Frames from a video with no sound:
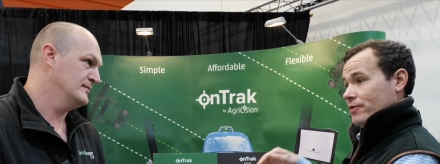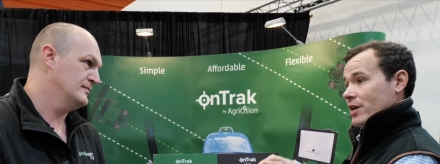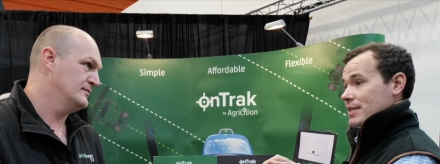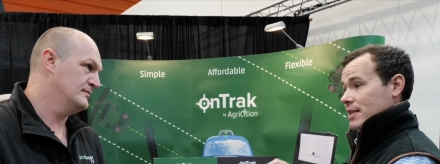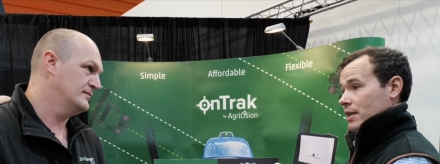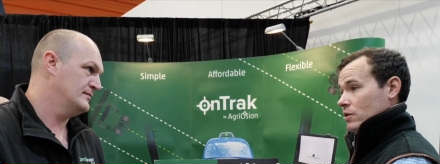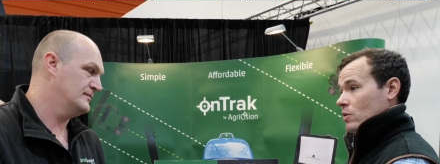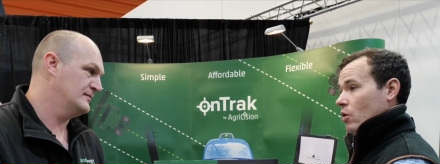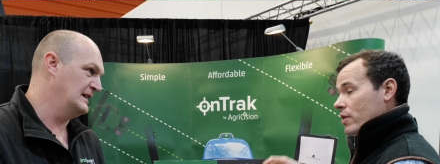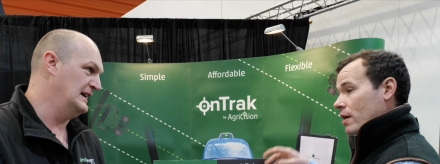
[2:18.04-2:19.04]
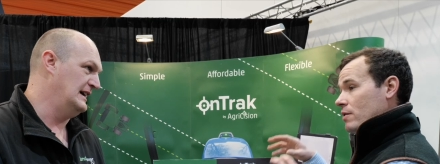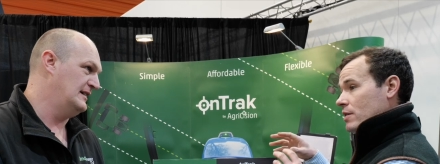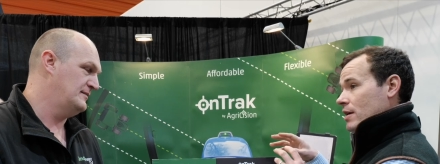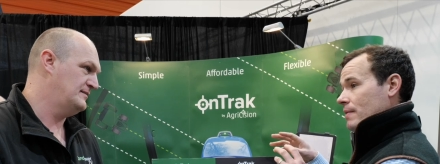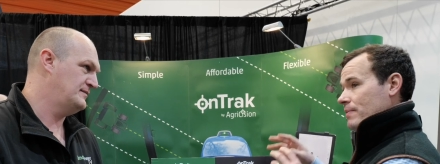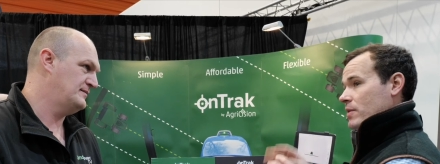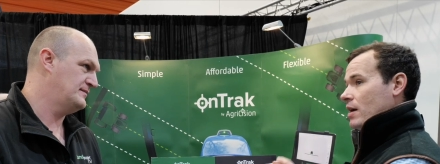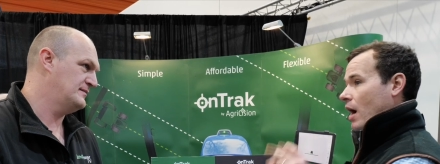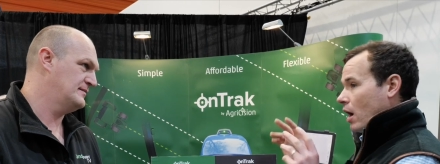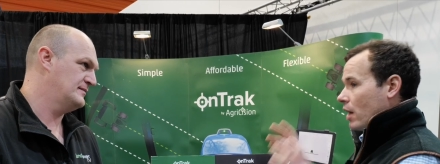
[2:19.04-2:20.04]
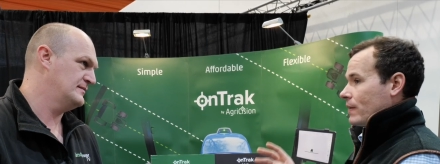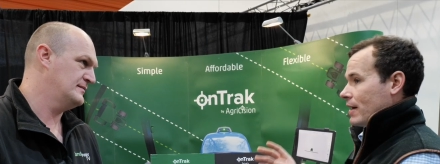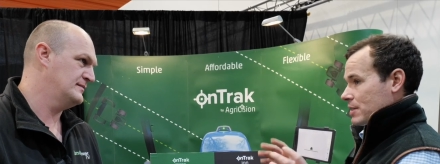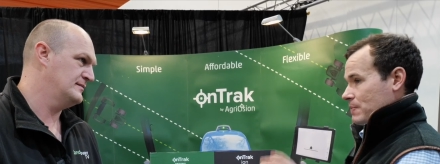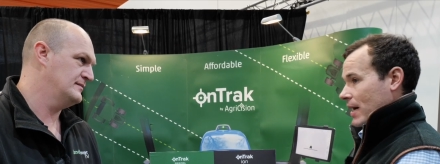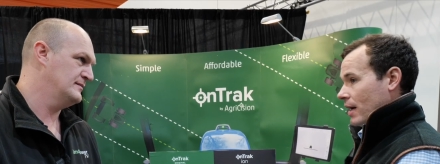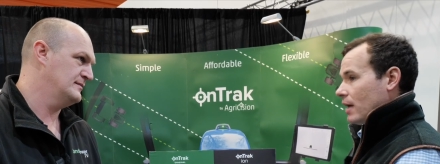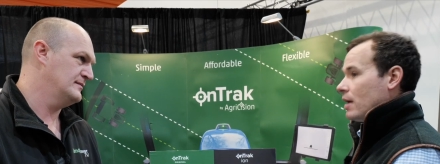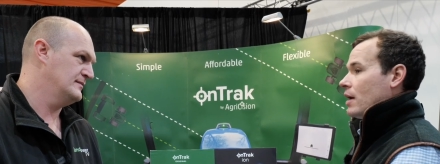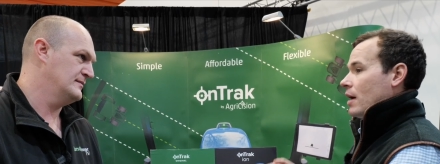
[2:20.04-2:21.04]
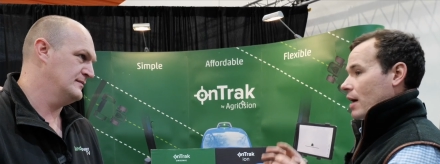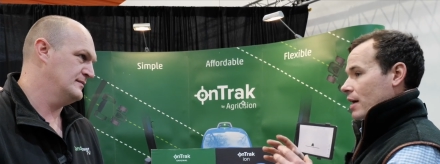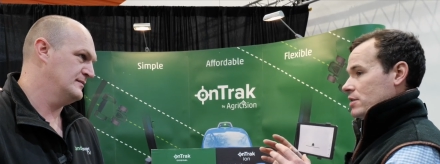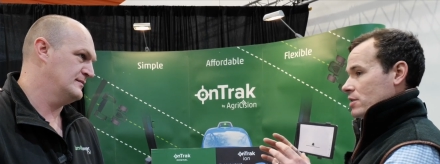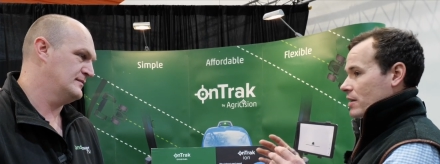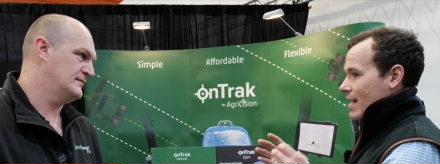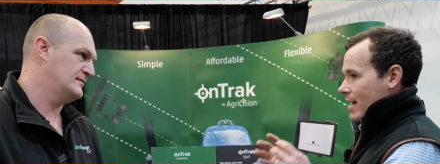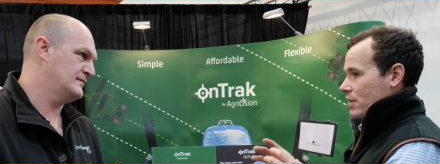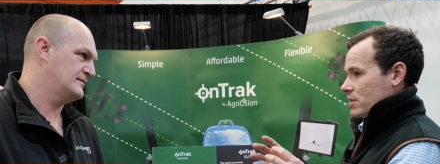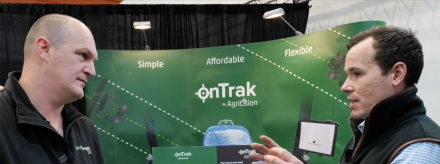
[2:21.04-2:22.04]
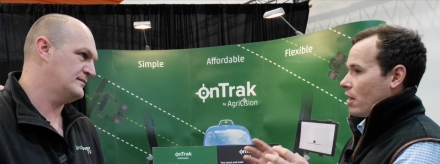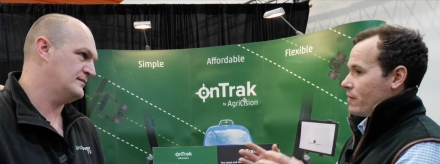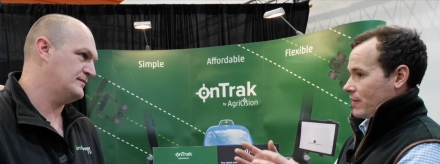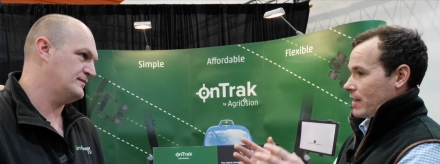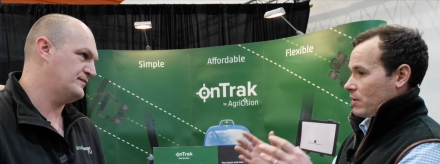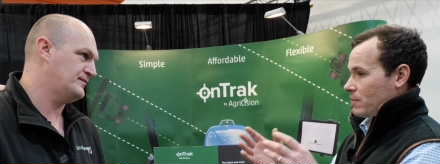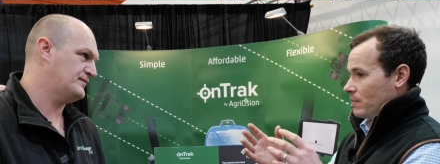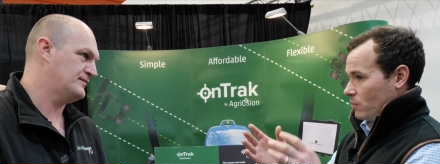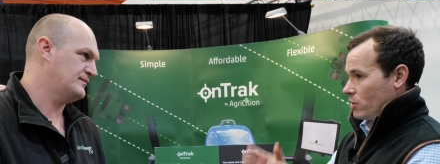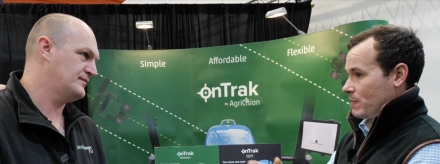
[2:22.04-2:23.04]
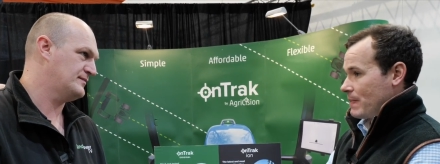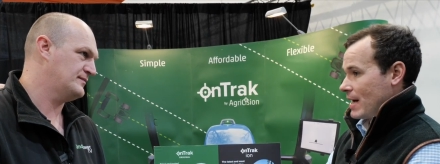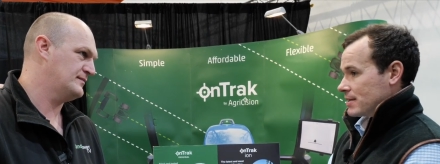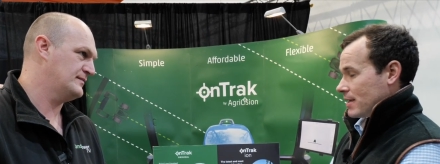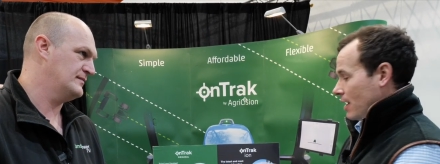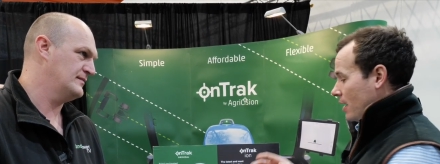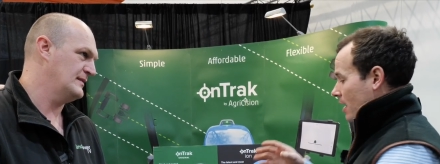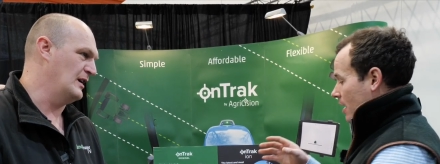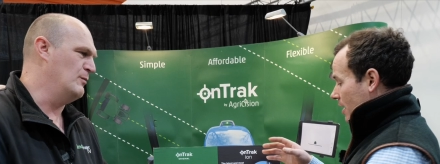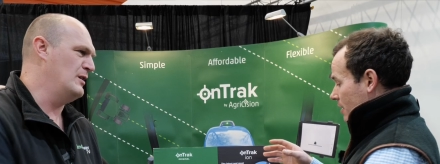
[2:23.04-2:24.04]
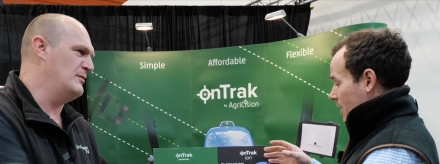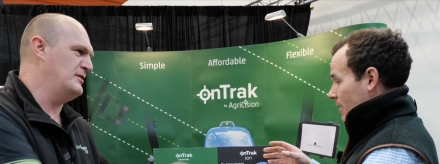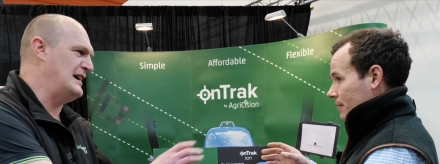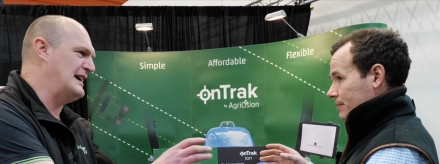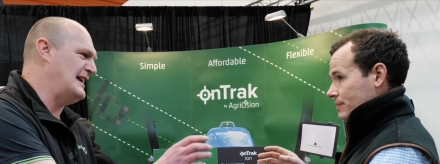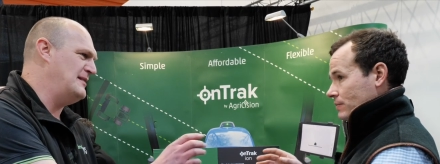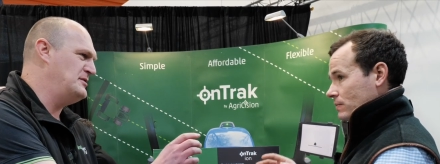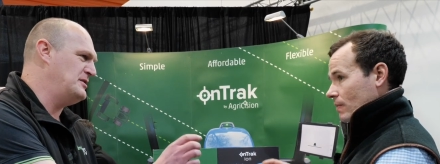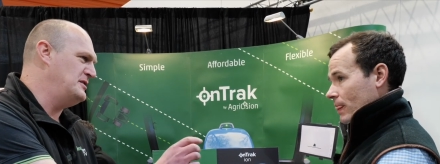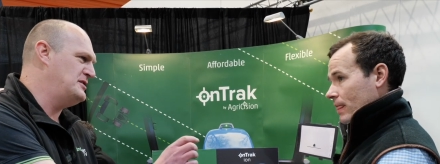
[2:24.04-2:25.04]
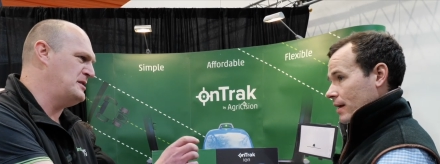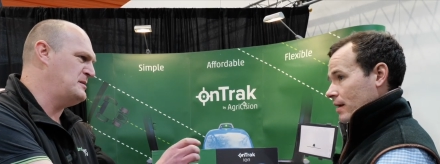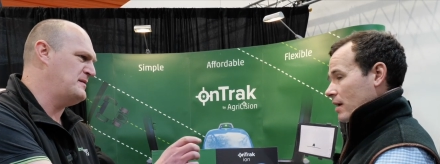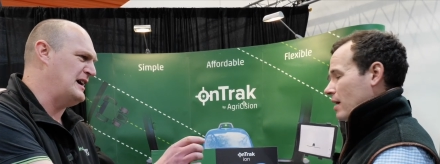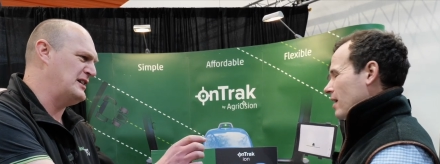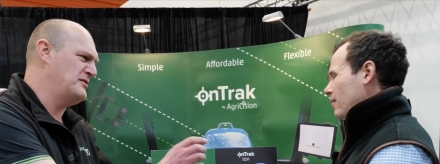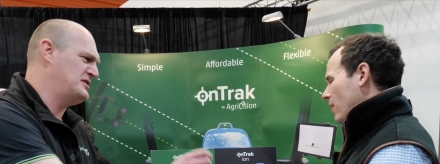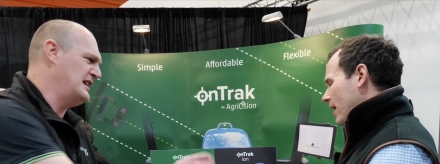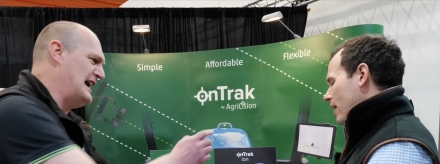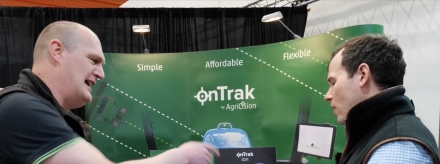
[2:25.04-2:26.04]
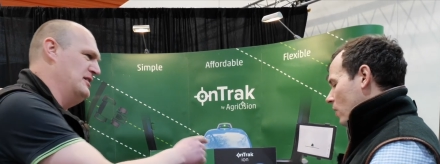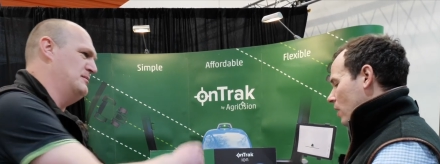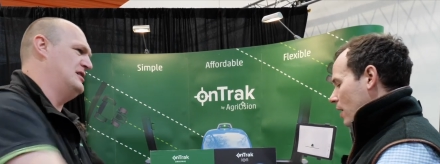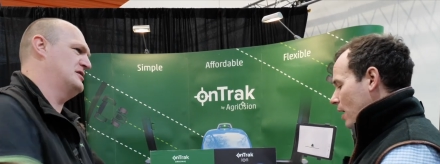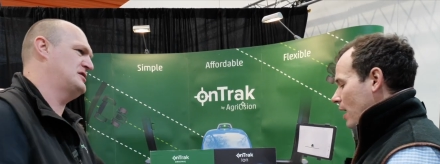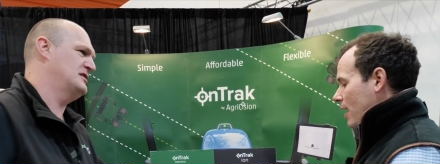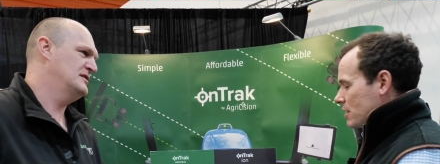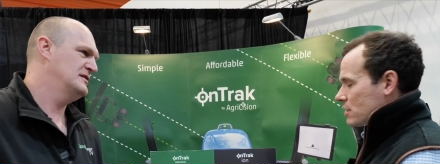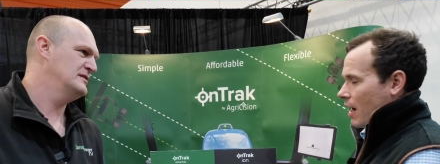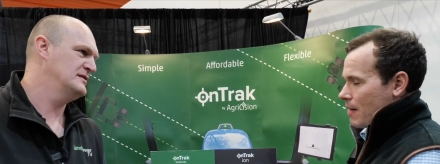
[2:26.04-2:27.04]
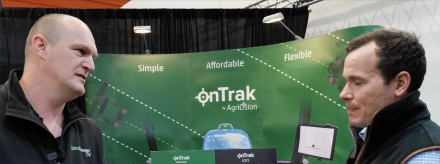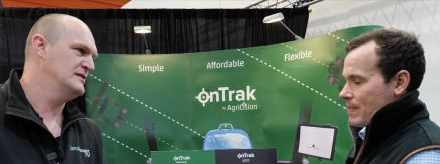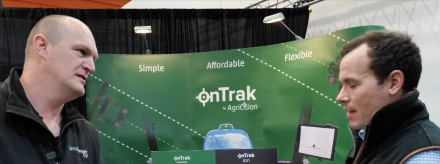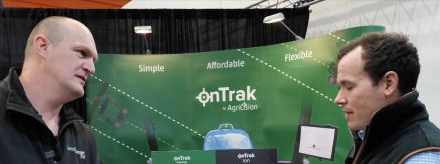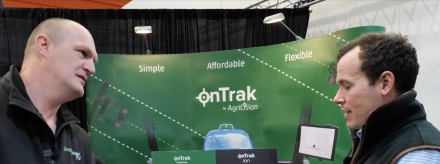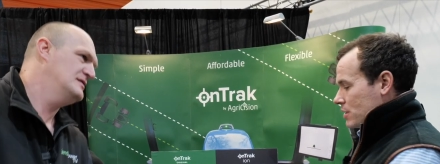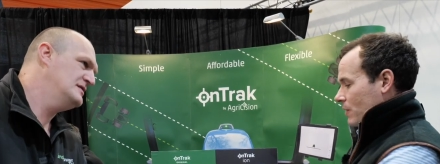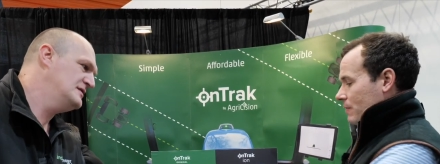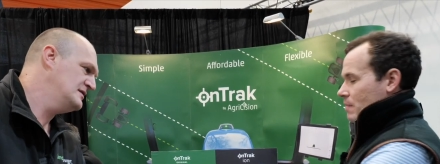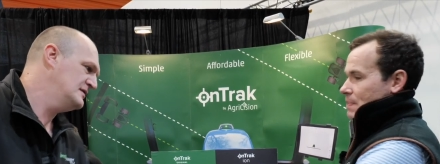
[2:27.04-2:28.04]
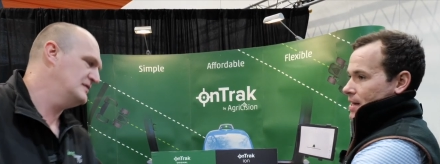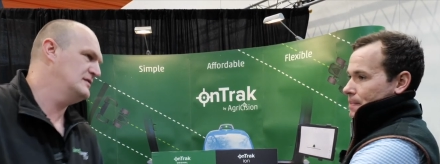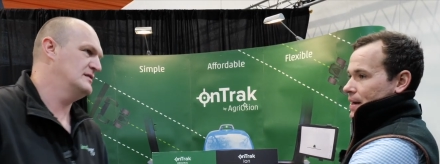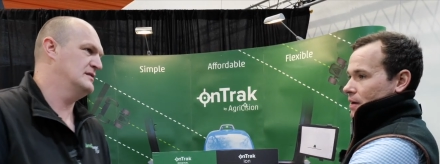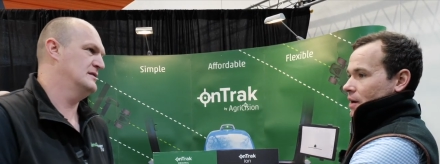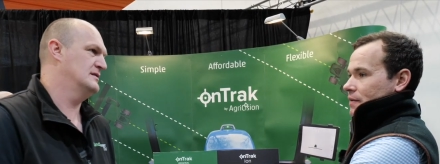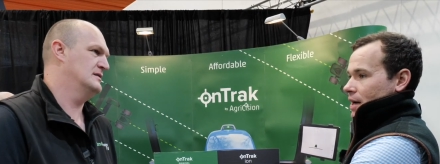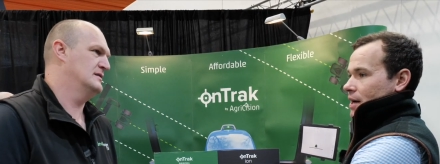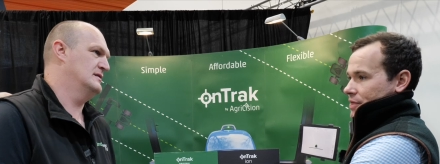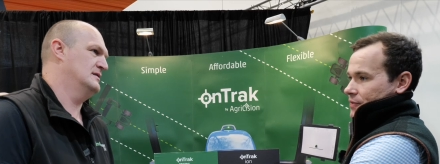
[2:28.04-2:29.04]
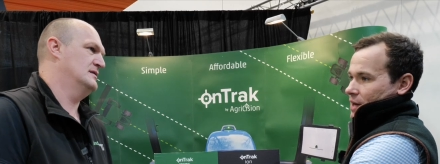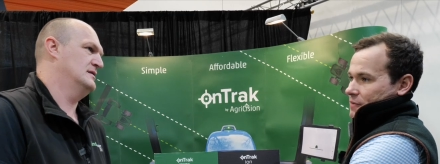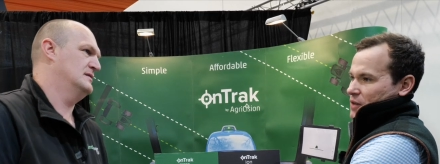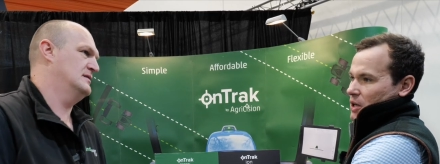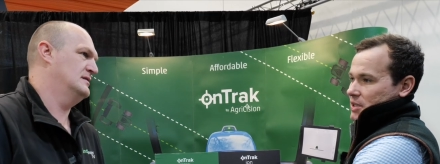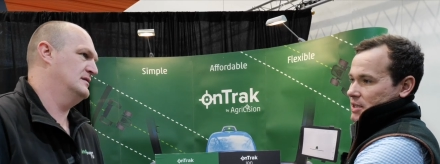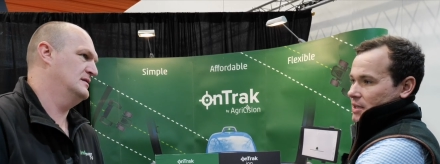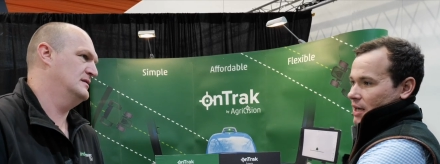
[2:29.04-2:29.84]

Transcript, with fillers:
Speaker 1: free signal. Although yeah. the, the hardware is better, and so the accuracy hopefully would, would be better.
Speaker 2: And where the, would that get them to in terms of accuracy well, out the
Speaker 1: box? Uh, this one would be about a, a, a foot,